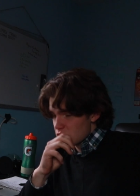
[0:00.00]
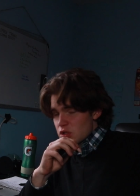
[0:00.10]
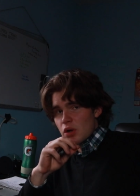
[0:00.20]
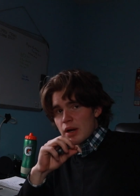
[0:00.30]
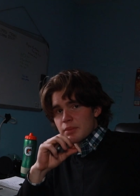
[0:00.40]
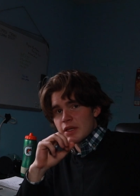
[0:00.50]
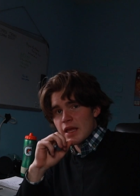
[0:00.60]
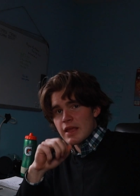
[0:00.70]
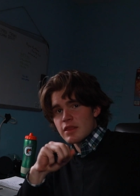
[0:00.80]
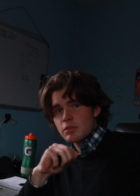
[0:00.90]
So I'm gonna
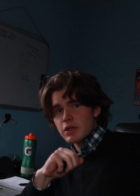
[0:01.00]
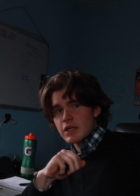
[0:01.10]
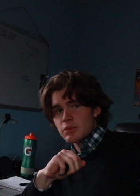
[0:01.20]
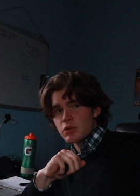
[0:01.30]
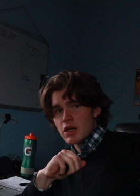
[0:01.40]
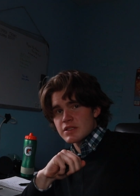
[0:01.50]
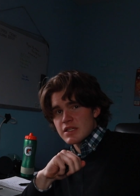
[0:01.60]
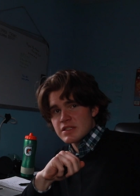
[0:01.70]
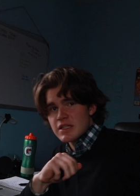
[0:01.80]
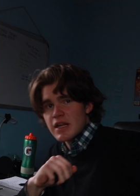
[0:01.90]
end the planning
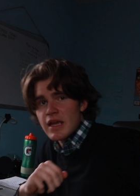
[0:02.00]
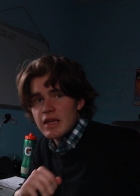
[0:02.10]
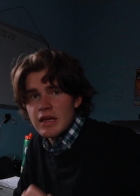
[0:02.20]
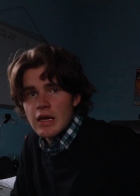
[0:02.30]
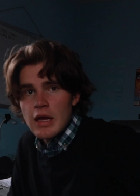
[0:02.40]
process today.